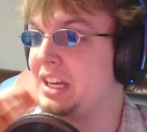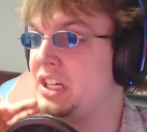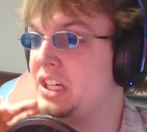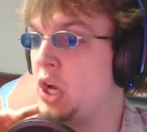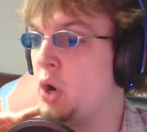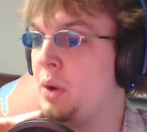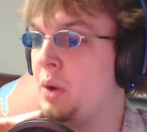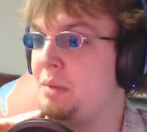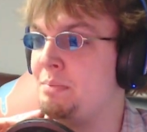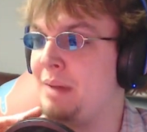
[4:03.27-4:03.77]

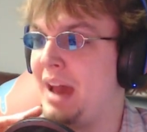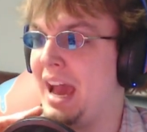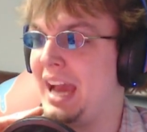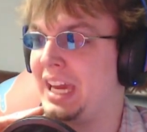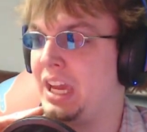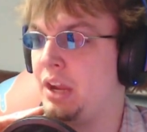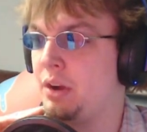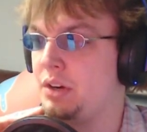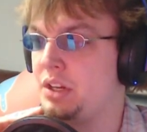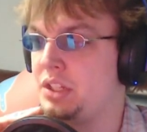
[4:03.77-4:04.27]
Noe back
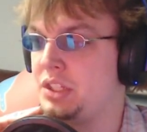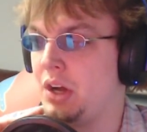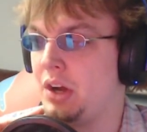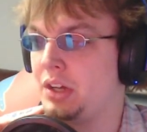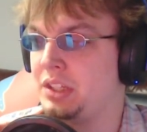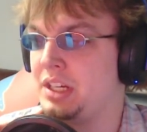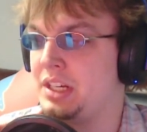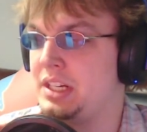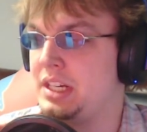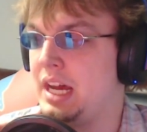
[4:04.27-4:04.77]
here to talk
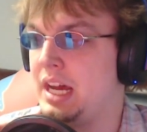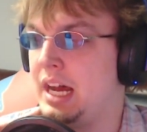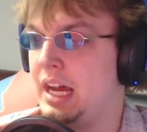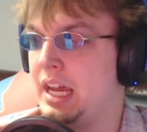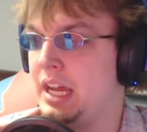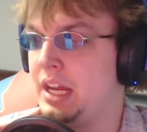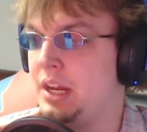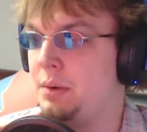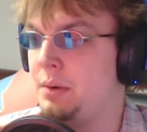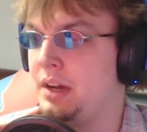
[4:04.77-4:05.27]
to Nah
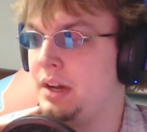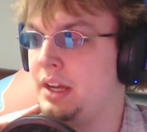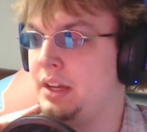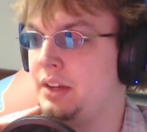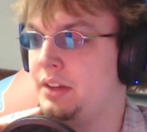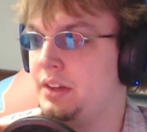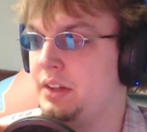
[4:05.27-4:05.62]
anyway.